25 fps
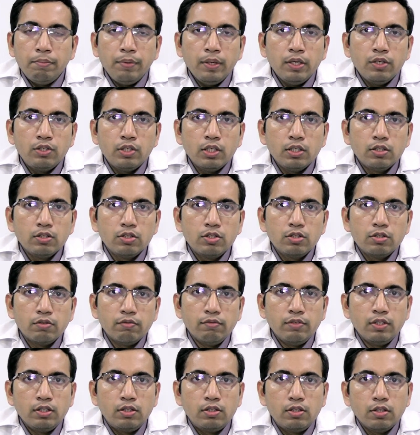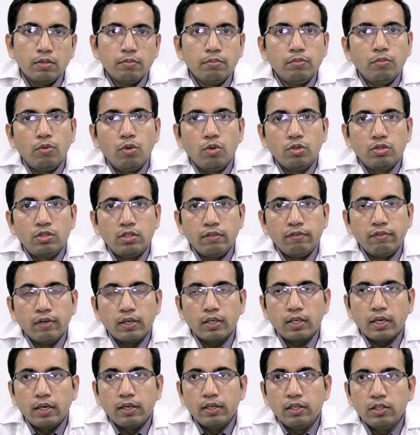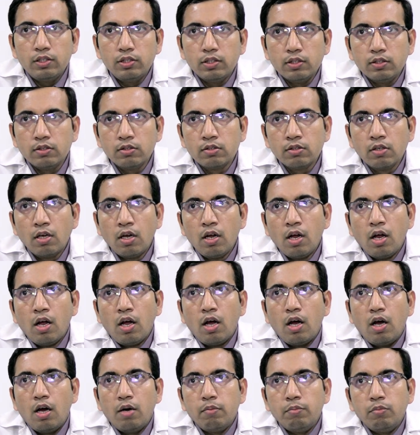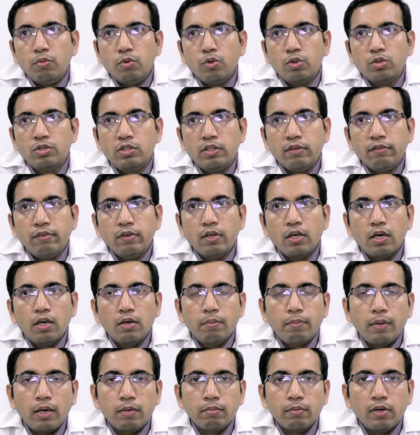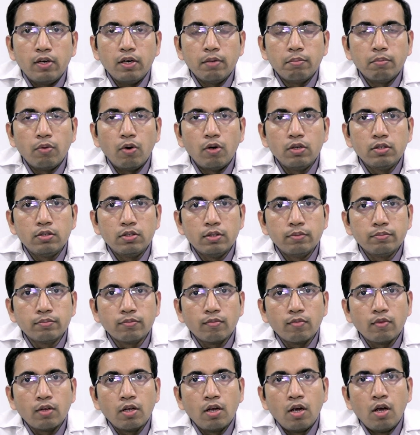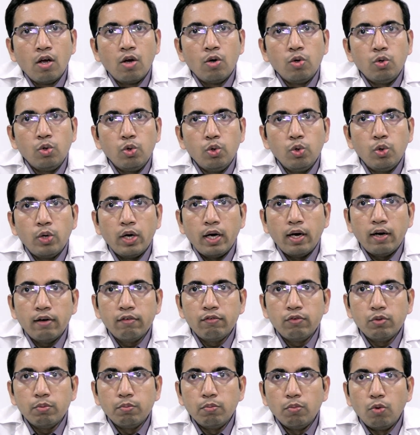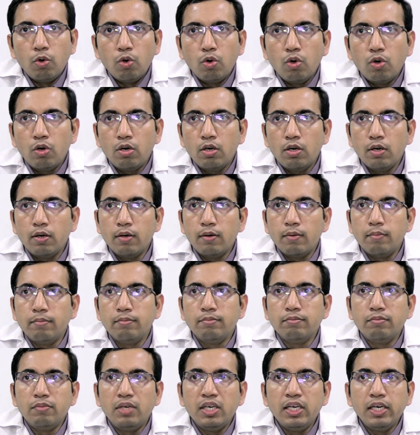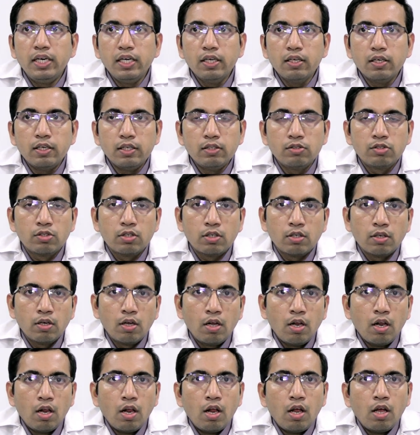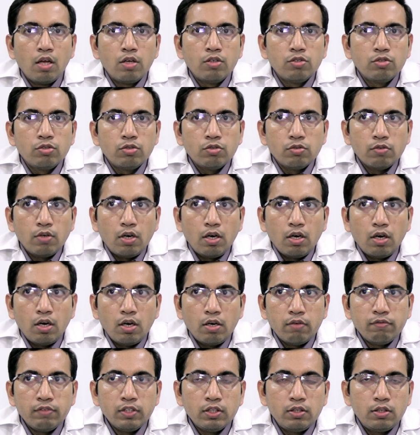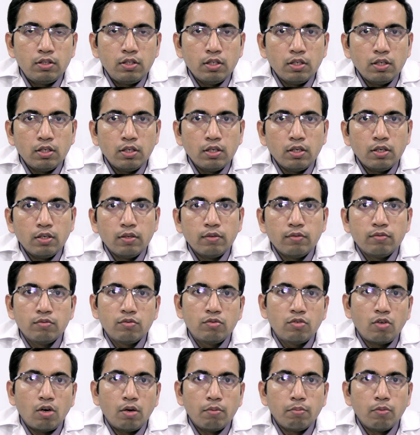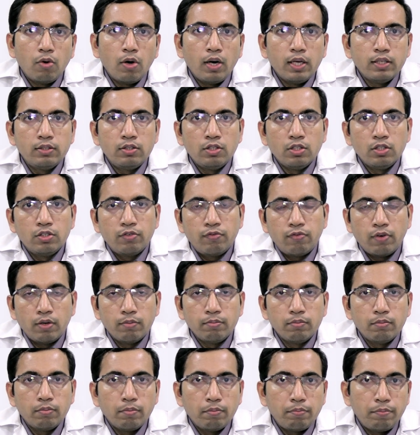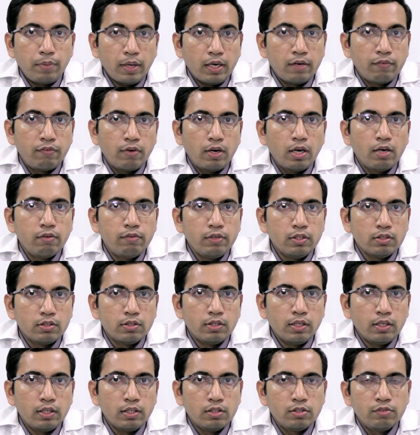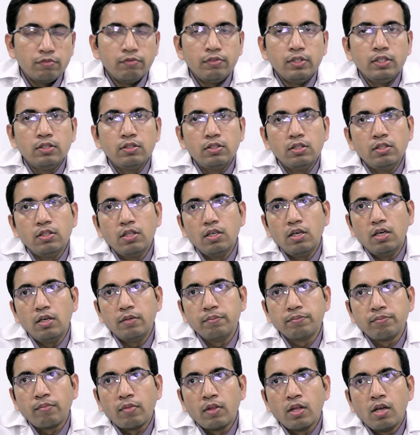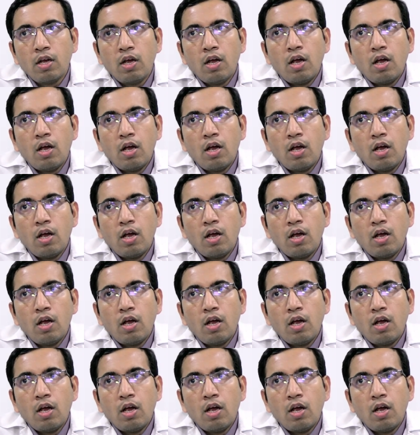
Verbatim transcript: patients with more severe condition, more severe pulmonary embolism, who have more uh, bleeding risk uh, with uh, thrombolysis from peripheral veins, that is veins in the